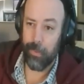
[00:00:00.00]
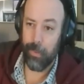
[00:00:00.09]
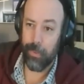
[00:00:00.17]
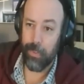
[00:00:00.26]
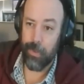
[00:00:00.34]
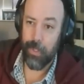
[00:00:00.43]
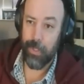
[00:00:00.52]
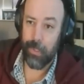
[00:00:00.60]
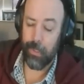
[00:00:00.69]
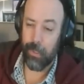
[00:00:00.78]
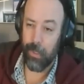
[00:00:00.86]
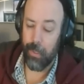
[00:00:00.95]
construction
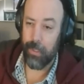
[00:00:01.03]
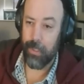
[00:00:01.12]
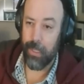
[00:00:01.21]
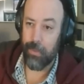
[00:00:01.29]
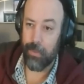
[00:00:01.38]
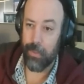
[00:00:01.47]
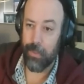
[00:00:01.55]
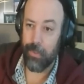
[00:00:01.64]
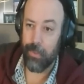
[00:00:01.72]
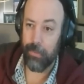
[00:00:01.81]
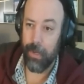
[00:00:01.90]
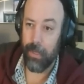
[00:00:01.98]
in the architectural
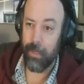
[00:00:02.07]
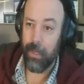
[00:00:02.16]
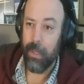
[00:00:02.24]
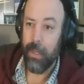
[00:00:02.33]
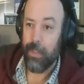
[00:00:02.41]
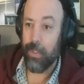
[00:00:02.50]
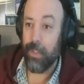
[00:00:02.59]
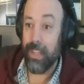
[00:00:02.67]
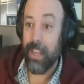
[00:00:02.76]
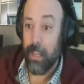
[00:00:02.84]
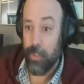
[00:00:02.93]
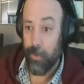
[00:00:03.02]
industry, right? So that's
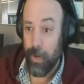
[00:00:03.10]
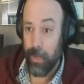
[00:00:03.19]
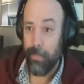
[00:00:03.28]
Esri.